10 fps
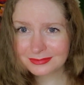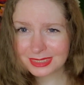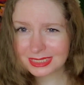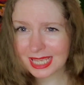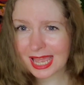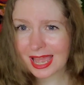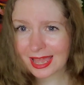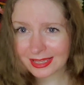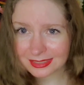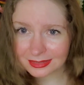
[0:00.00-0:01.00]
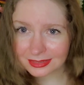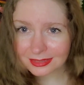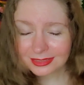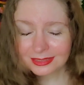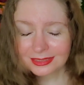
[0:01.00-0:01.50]
sad
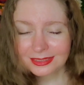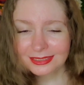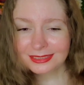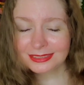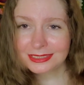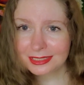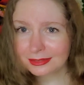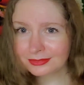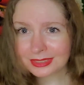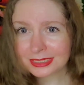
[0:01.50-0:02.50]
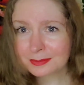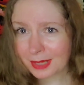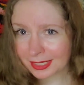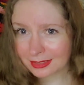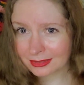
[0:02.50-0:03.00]
instead of
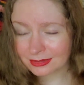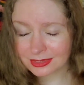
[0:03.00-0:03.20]
inspired.